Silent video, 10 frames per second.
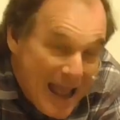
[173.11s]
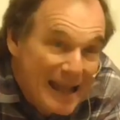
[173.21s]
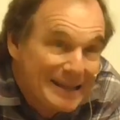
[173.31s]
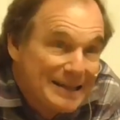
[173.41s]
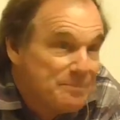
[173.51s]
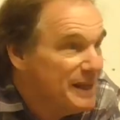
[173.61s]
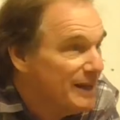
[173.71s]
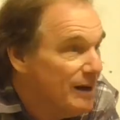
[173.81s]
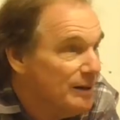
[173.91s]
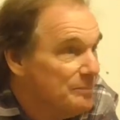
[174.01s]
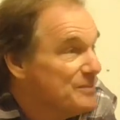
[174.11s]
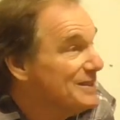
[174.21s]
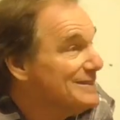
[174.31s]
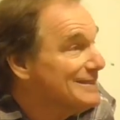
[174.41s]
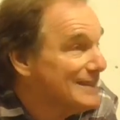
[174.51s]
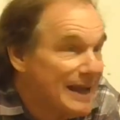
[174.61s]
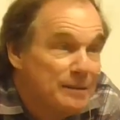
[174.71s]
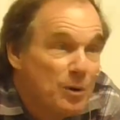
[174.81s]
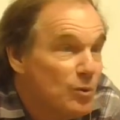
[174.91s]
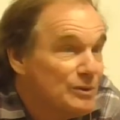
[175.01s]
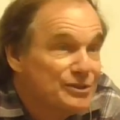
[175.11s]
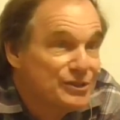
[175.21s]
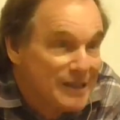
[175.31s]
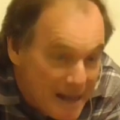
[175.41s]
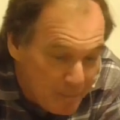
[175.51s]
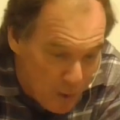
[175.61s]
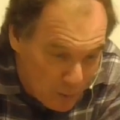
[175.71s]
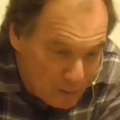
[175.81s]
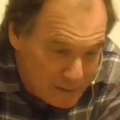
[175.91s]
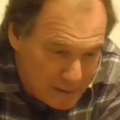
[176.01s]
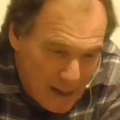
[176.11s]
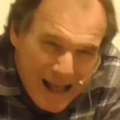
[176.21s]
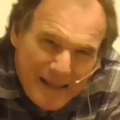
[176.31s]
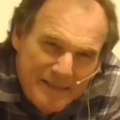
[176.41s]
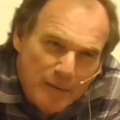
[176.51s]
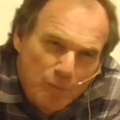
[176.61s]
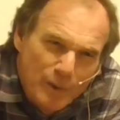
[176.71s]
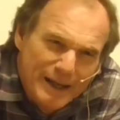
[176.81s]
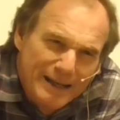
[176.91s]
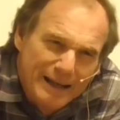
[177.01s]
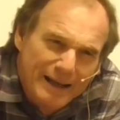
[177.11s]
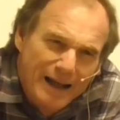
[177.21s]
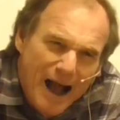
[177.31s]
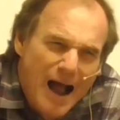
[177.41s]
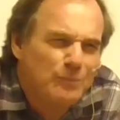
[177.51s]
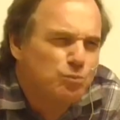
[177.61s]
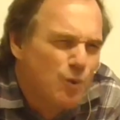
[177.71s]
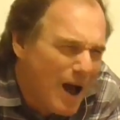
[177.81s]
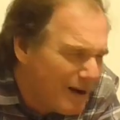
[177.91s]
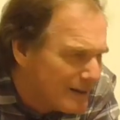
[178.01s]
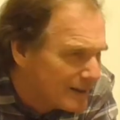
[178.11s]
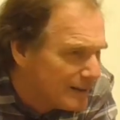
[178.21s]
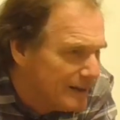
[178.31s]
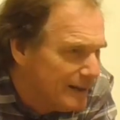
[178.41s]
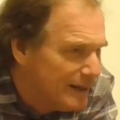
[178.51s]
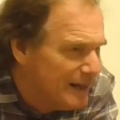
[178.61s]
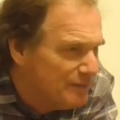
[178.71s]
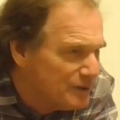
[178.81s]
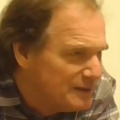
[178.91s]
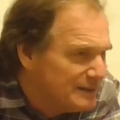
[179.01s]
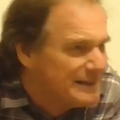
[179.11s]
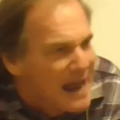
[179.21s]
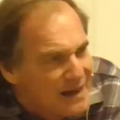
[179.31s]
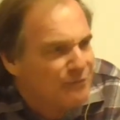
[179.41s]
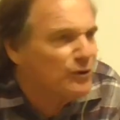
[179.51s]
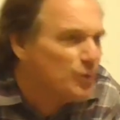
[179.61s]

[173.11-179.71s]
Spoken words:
It can become the same old that we ironically even take for